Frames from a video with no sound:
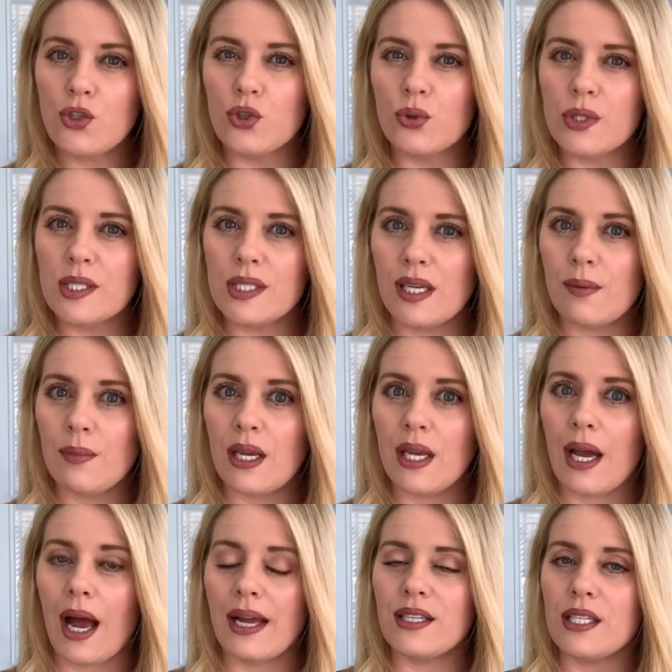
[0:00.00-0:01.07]
You'll see me,
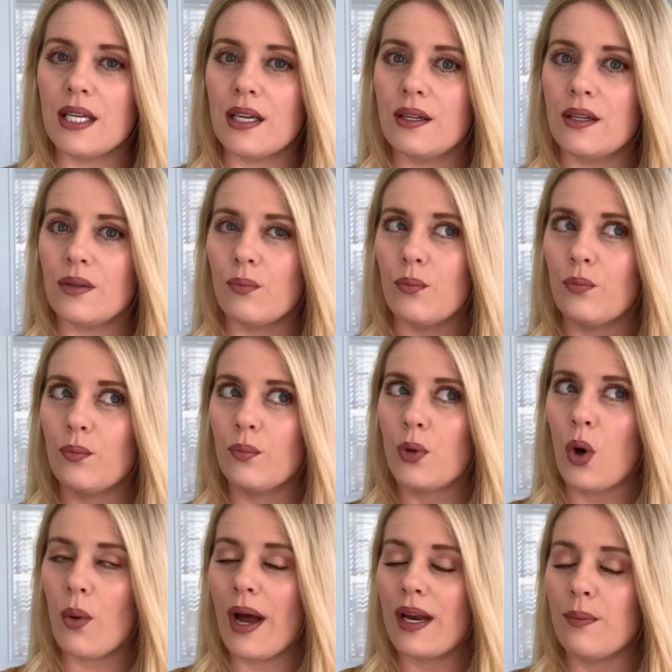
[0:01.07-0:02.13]
I did
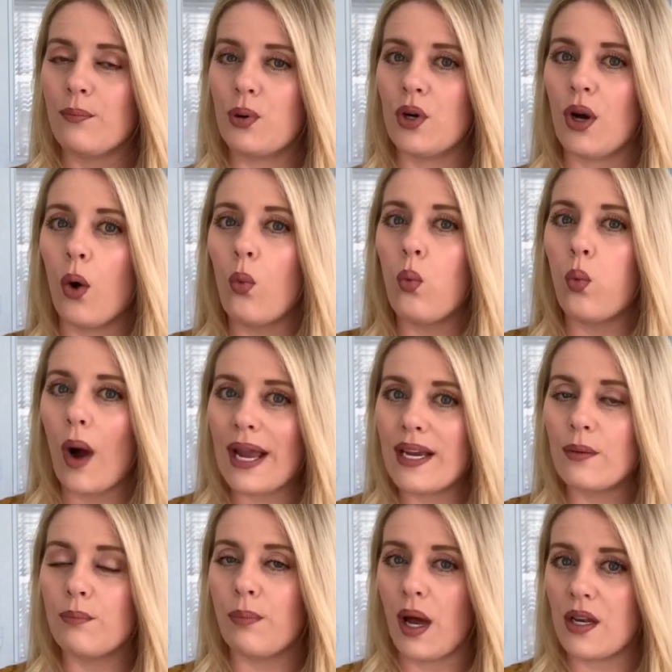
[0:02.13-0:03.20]
go ahead and put a
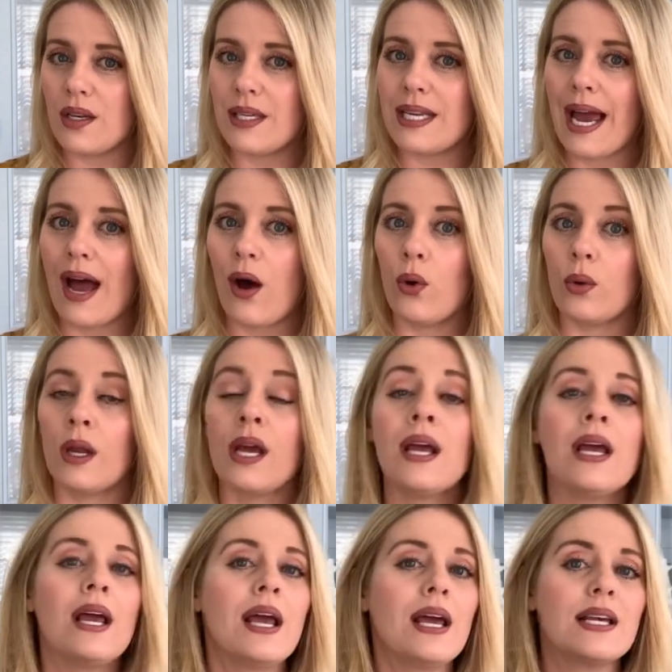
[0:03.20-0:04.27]
white button down
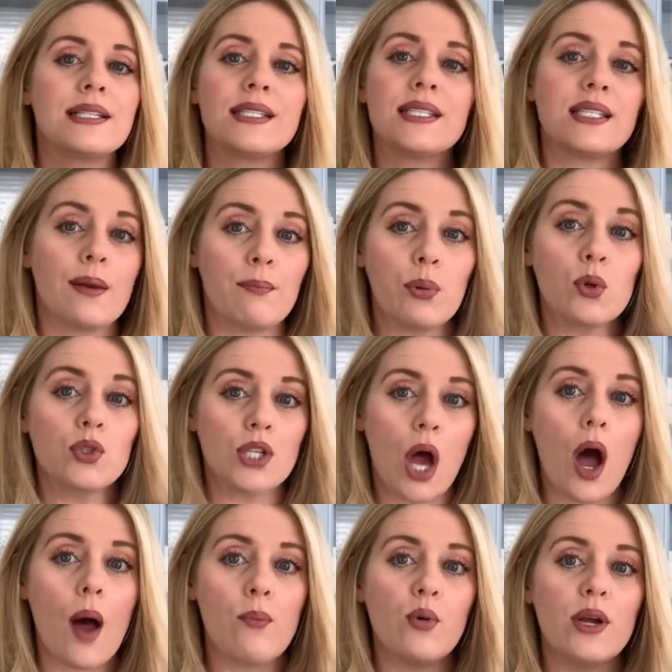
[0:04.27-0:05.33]
simple
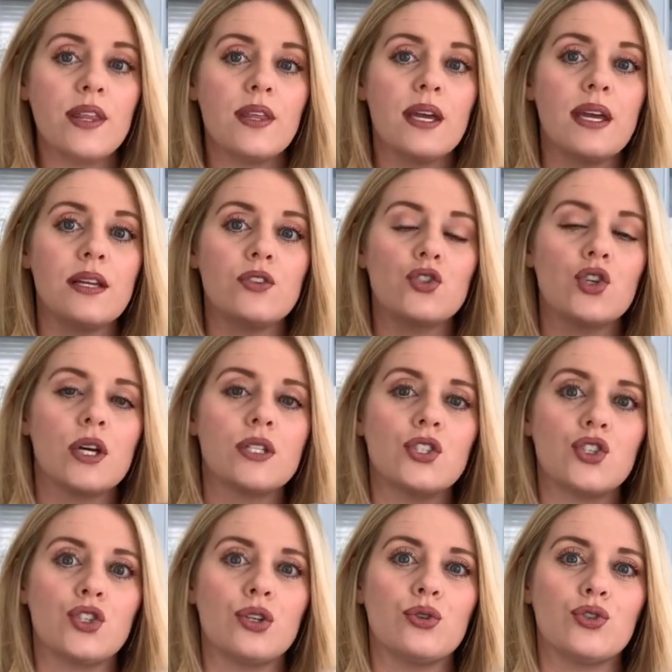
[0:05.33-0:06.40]
top with it
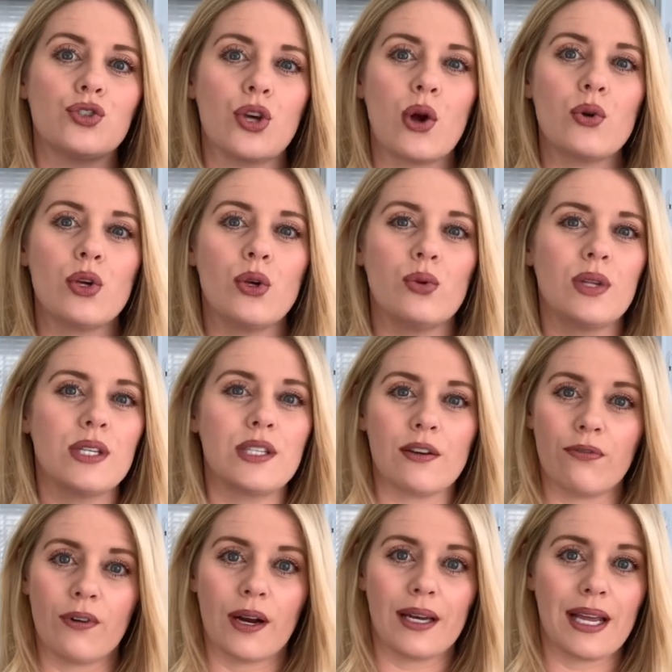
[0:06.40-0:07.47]
just to show you the
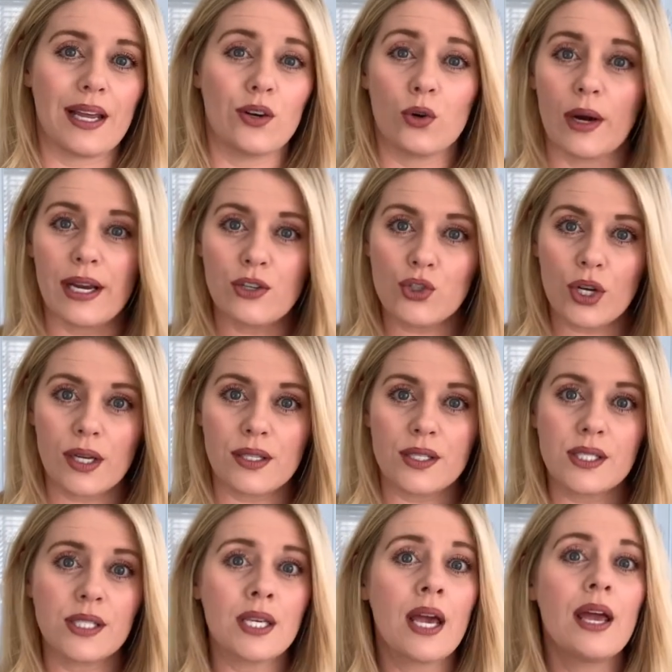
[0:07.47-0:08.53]
different
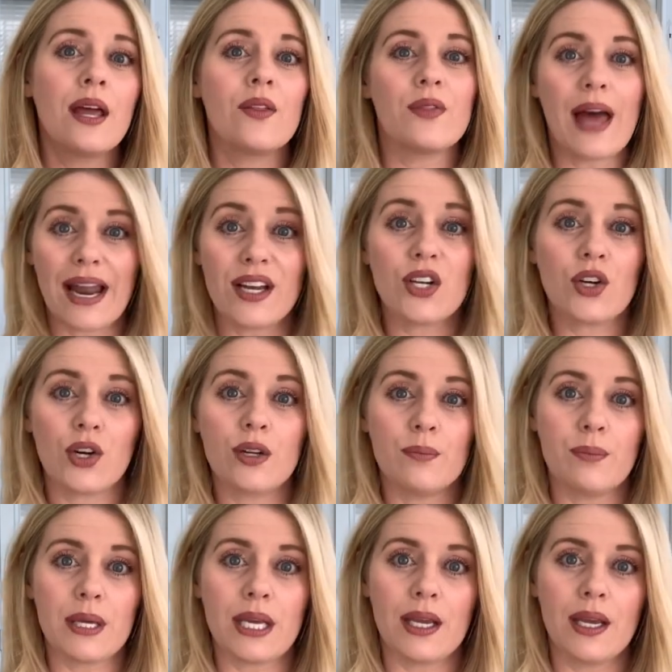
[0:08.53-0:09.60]
iterations that it could
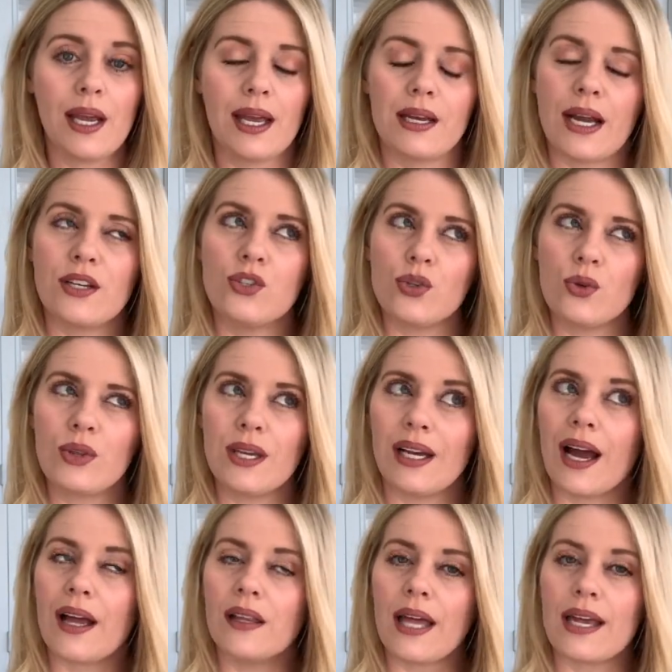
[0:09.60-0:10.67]
be. And I do think
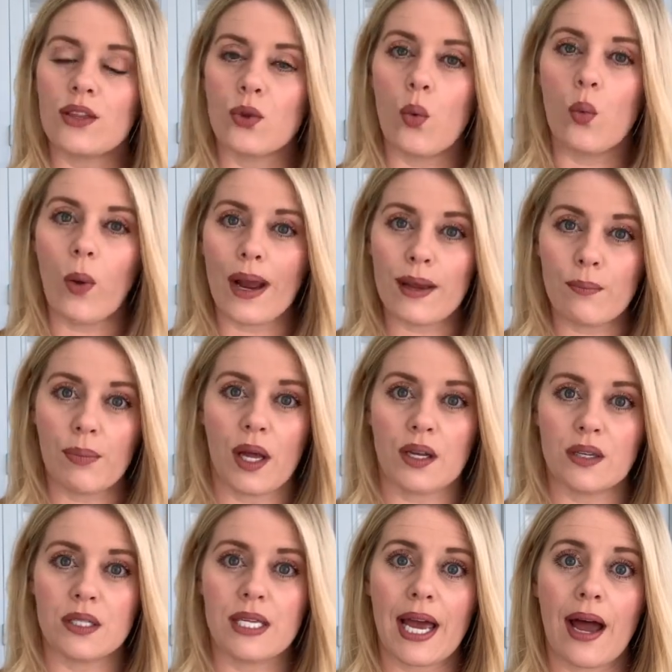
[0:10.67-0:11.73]
I like the white
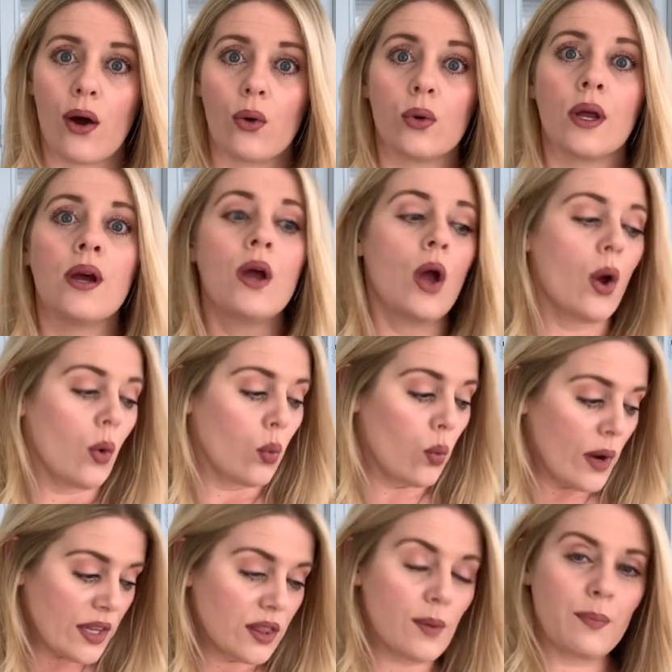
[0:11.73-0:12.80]
button down
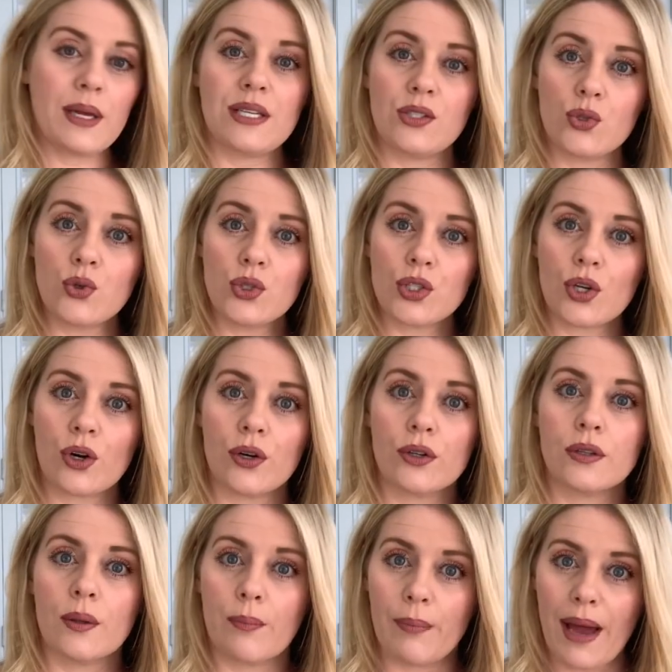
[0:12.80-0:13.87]
with the pencil
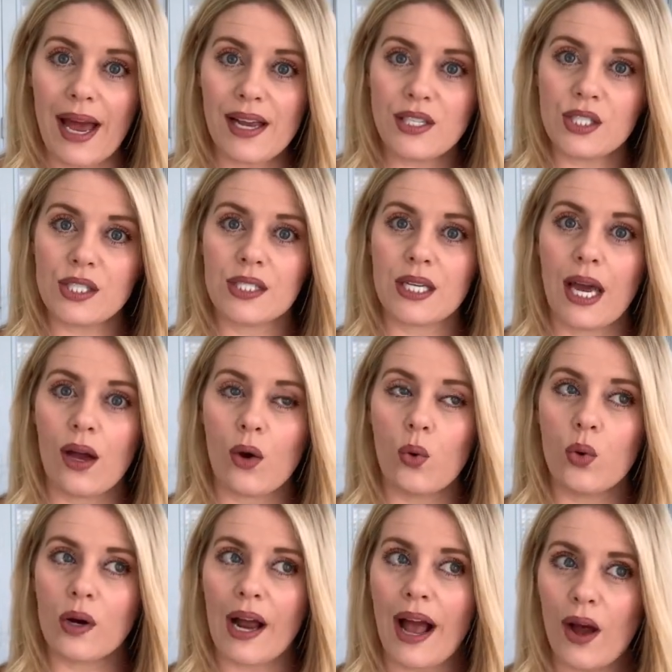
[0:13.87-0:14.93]
skirt the best,
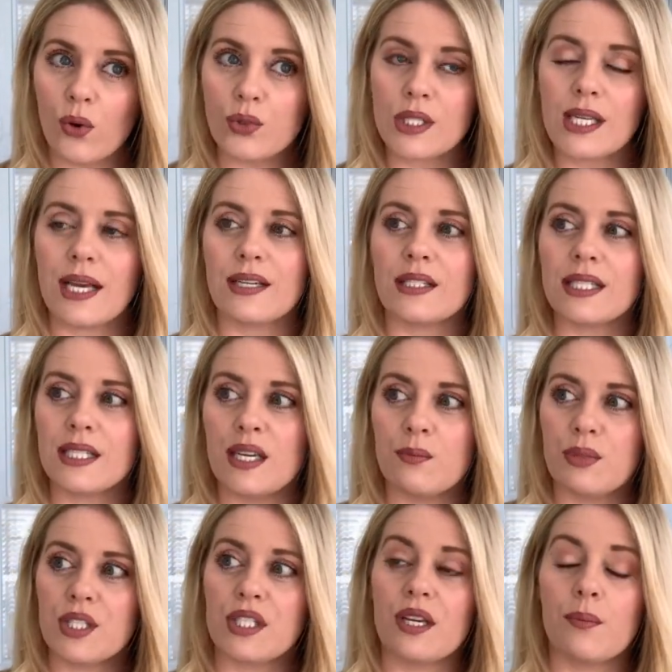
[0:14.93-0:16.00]
or else it
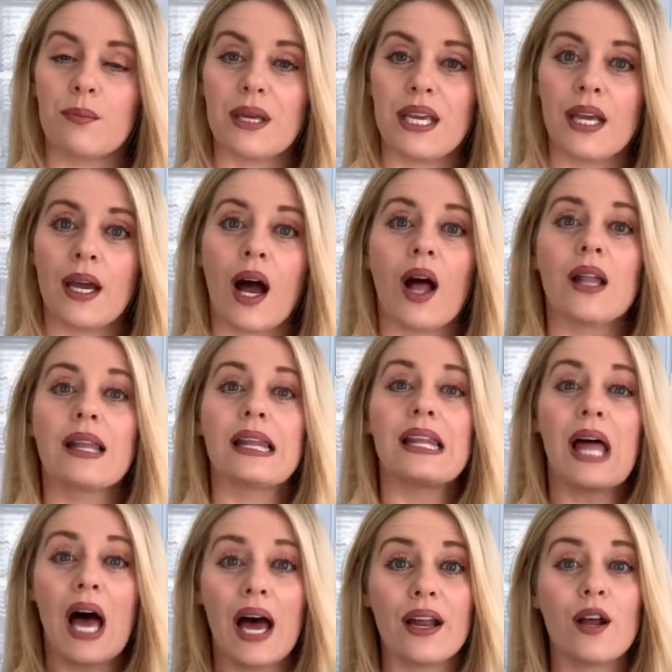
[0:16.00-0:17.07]
seems to be a
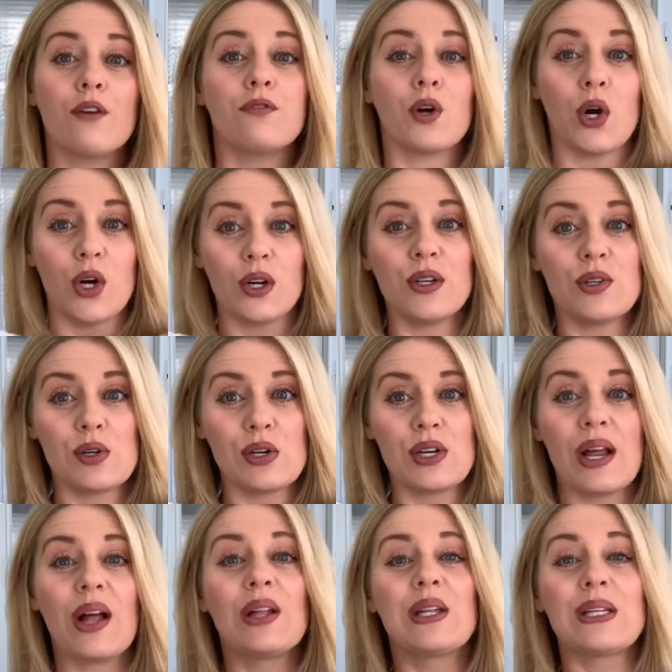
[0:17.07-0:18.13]
lot of curtain,
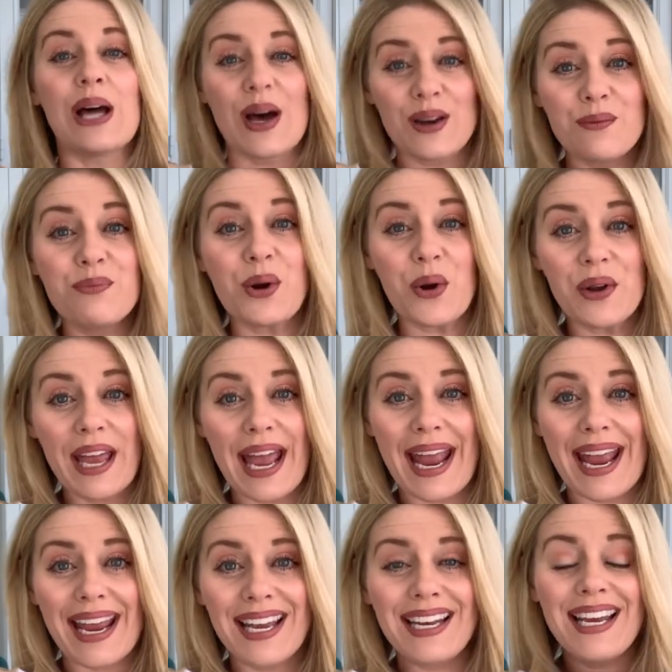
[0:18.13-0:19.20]
a lot of
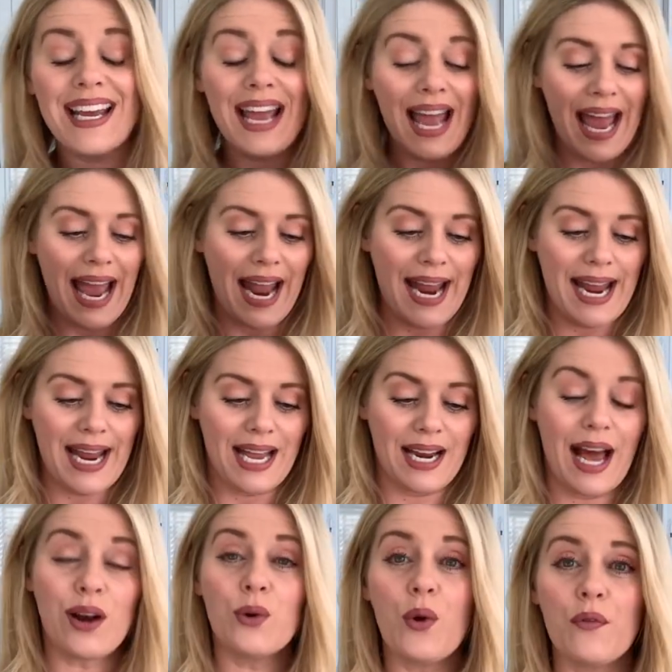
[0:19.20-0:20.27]
brocade. And
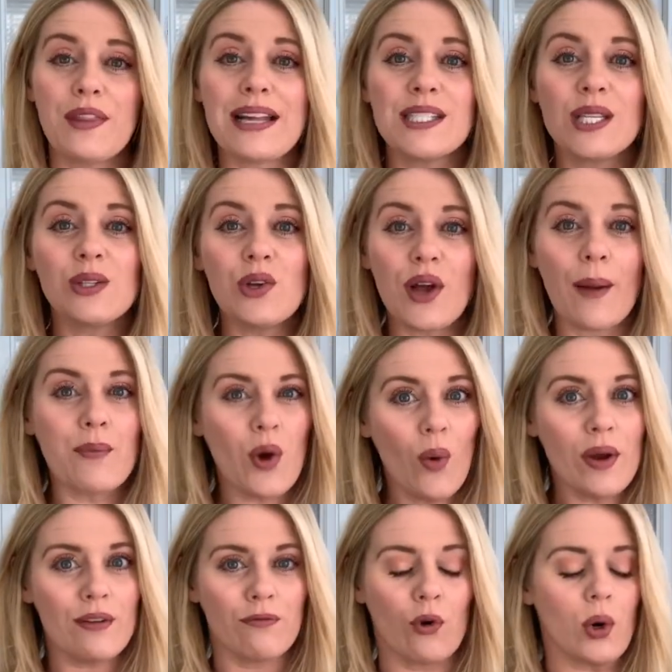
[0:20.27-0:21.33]
I don't know if that's the look I'm
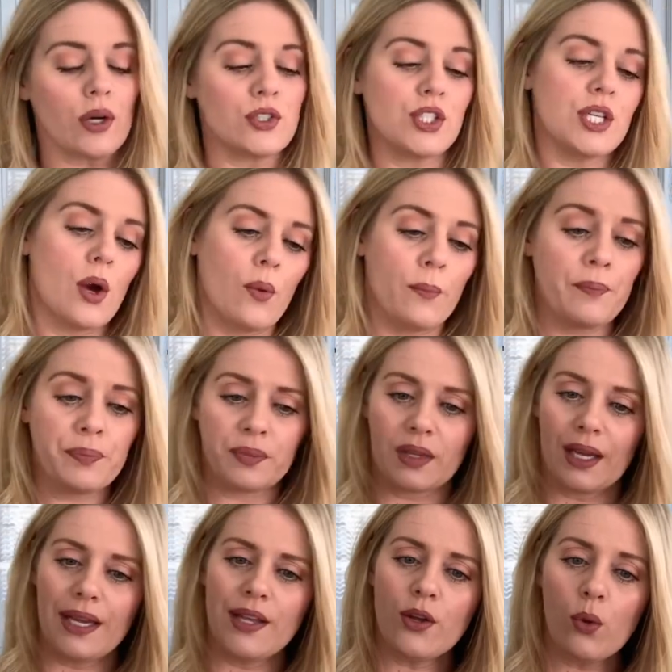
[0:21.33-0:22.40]
going for. So
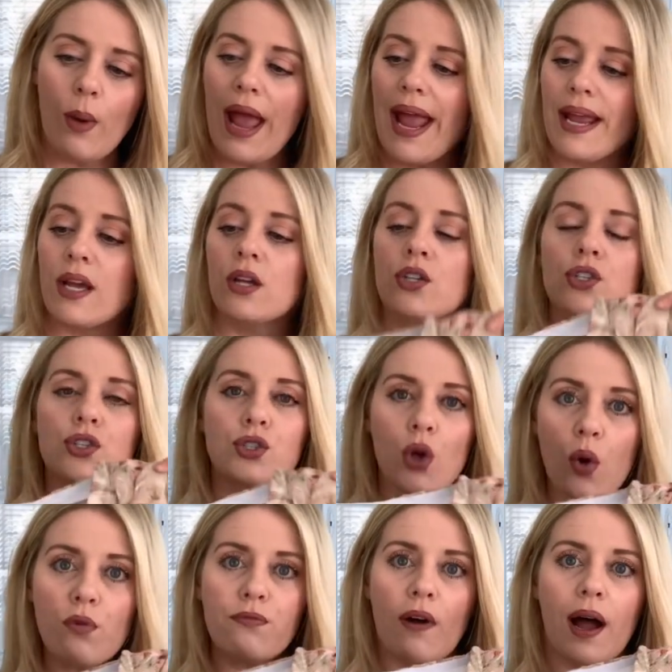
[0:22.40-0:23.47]
either way,
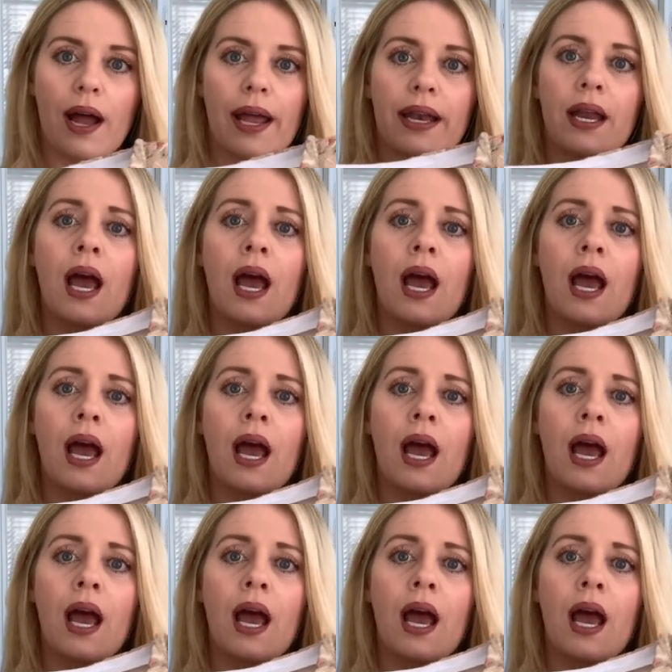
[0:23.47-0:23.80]
so fun.